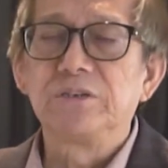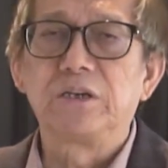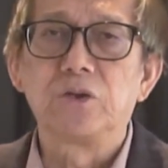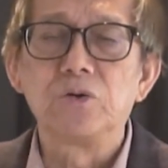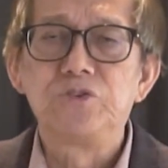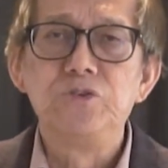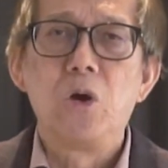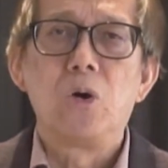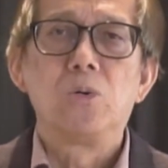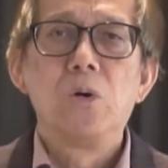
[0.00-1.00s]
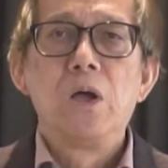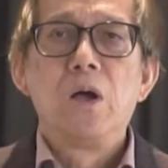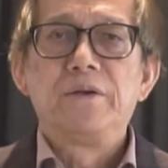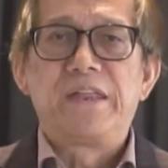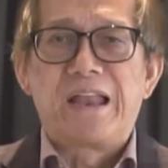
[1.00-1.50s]
they don't know
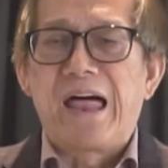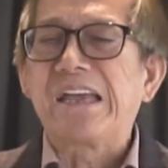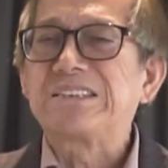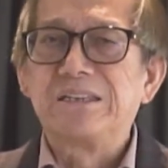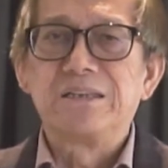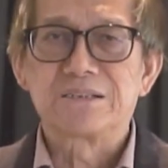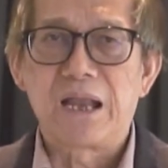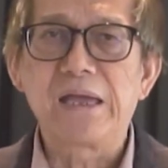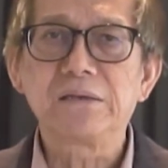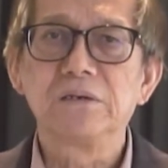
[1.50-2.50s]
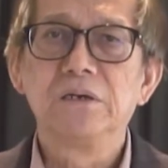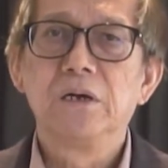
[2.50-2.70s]
their likes and dislikes,